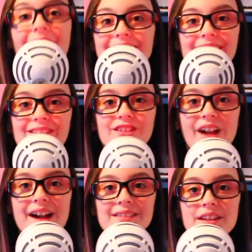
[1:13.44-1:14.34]
Hey guys, it's
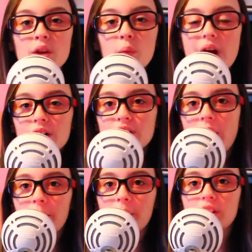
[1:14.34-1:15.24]
Jaxon.
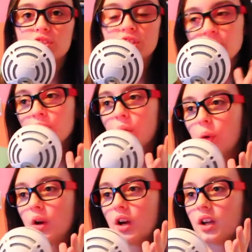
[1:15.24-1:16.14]
Welcome
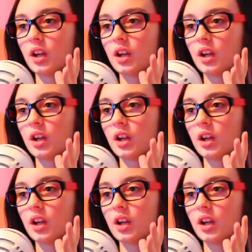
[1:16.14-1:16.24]
to